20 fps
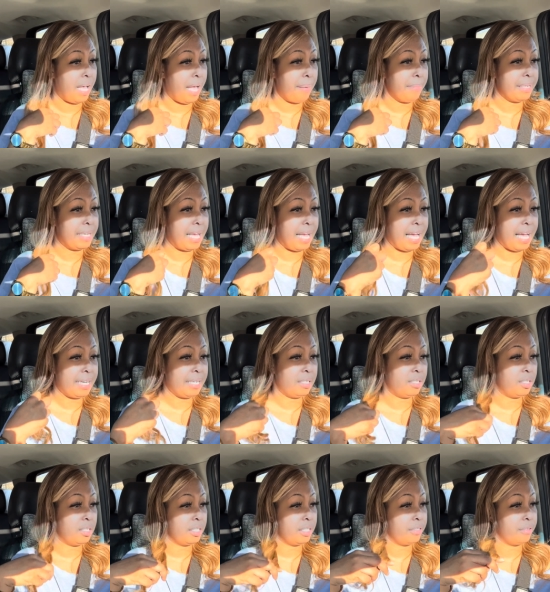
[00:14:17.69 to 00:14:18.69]
I'm kind of
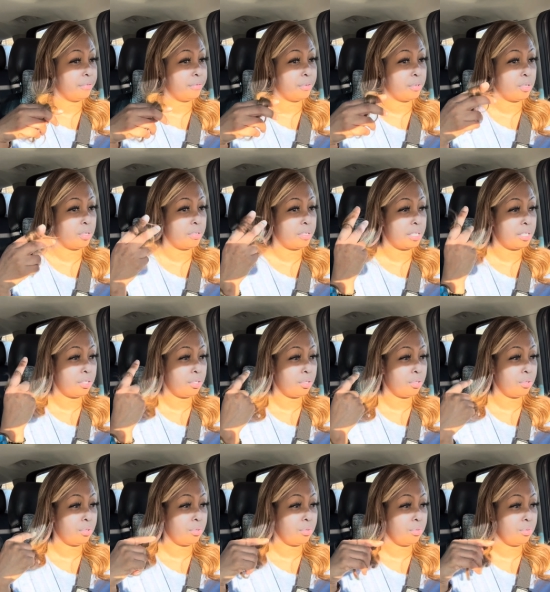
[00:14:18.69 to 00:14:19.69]
looking forward
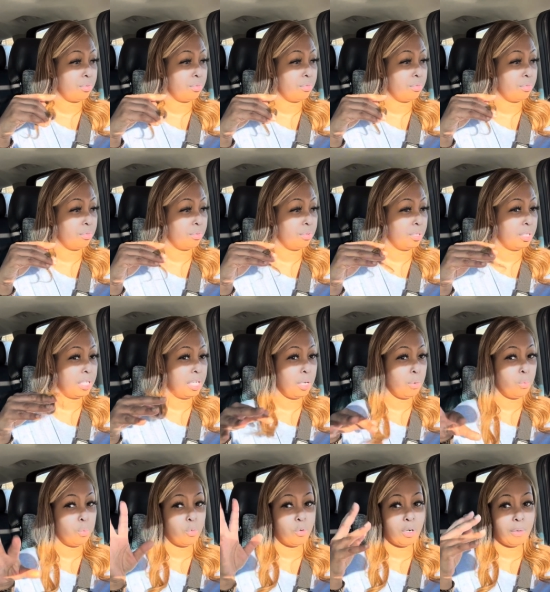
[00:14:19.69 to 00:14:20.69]
to
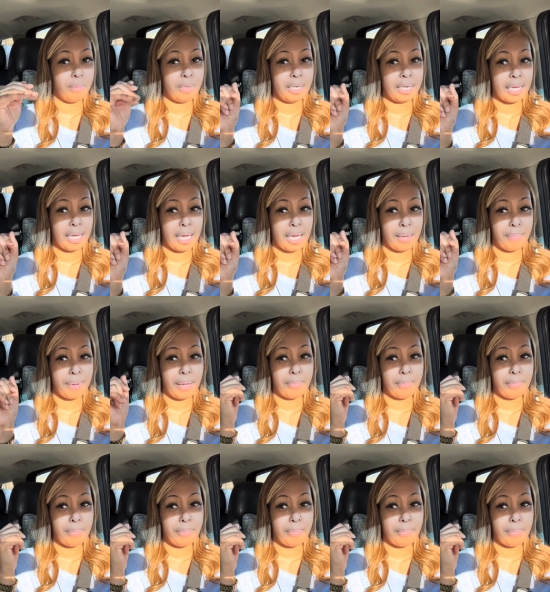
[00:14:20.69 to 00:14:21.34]
it warming up.